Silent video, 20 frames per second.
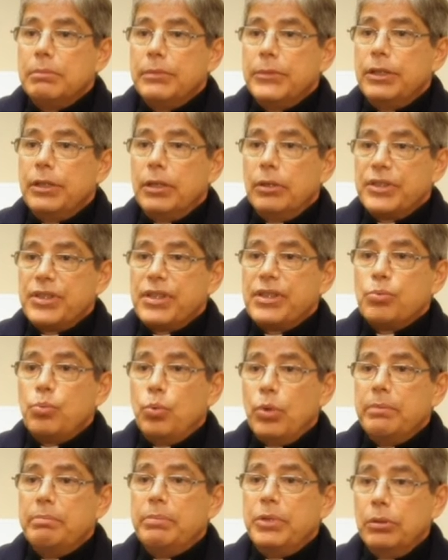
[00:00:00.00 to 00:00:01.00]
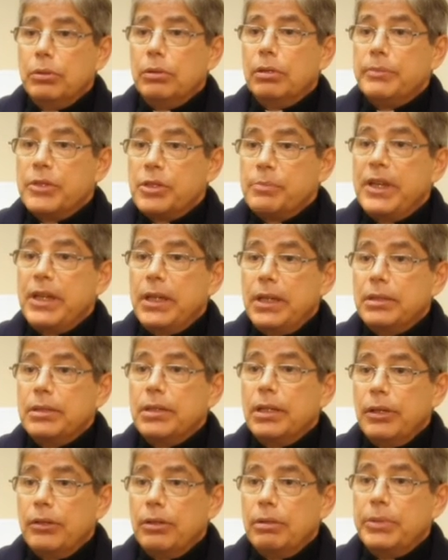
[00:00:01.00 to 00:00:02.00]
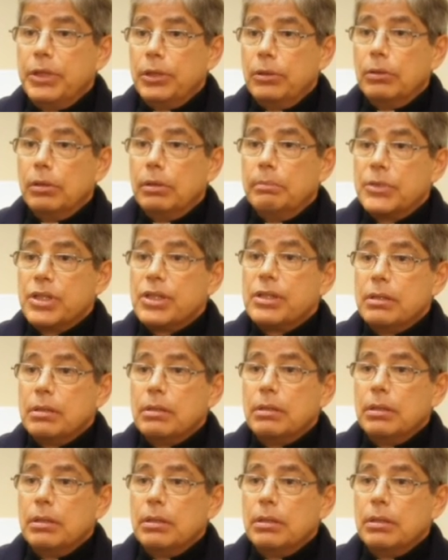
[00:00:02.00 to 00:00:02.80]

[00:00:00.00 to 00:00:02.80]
You know, is this one pilgrim speaking to other pilgrims